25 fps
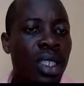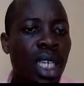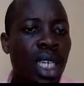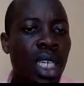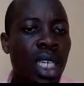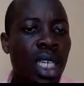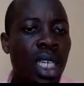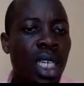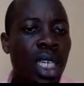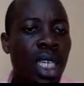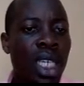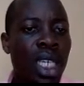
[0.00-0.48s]

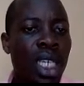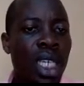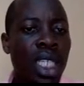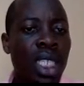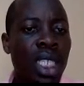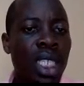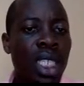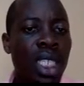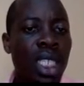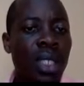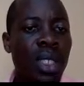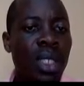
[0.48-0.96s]
Then
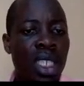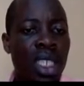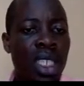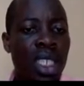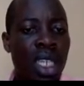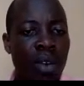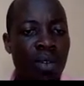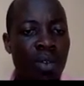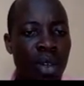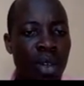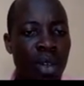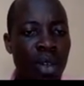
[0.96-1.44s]
let's first
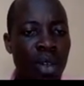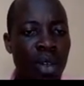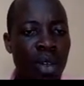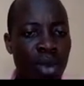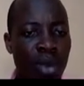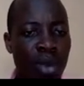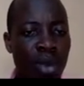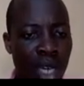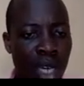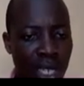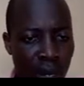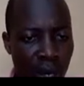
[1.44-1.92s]
have a
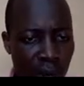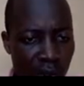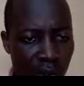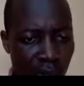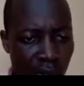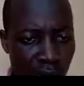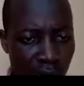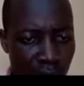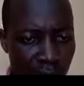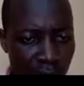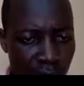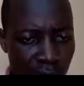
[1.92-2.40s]
look at
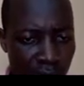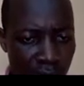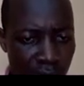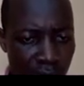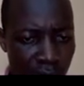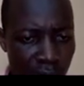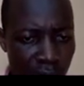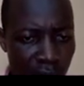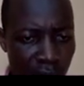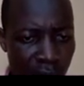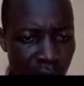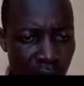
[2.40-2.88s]

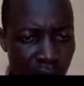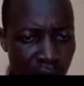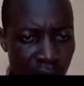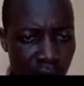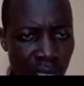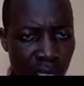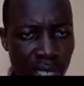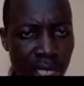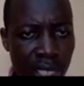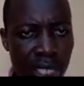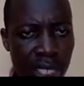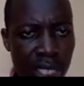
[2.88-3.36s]

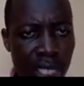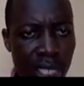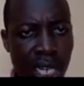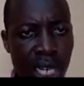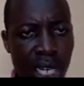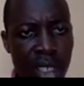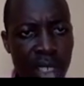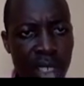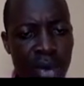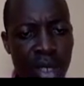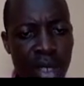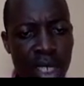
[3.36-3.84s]
this is the
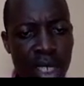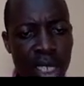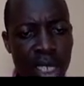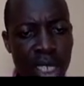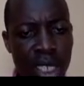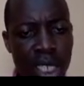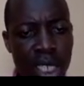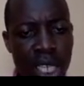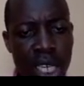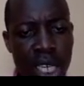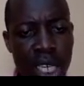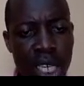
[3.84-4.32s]

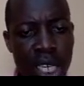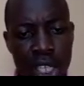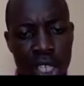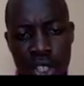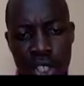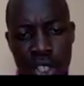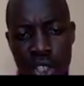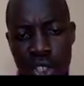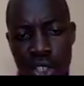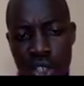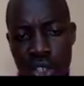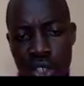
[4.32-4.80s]
calculated
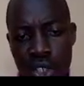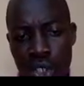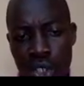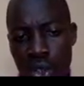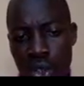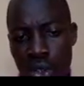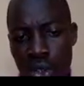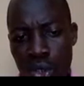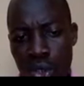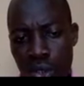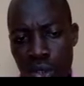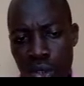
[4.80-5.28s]
age
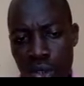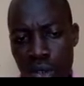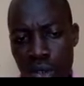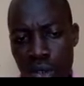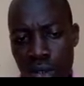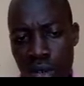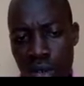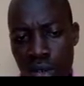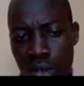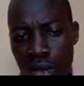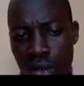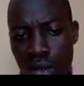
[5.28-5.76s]

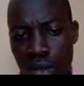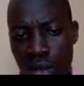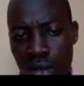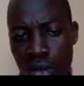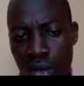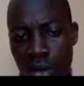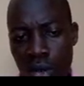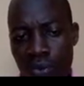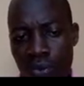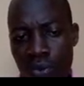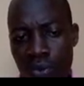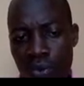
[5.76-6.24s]

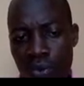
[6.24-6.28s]
of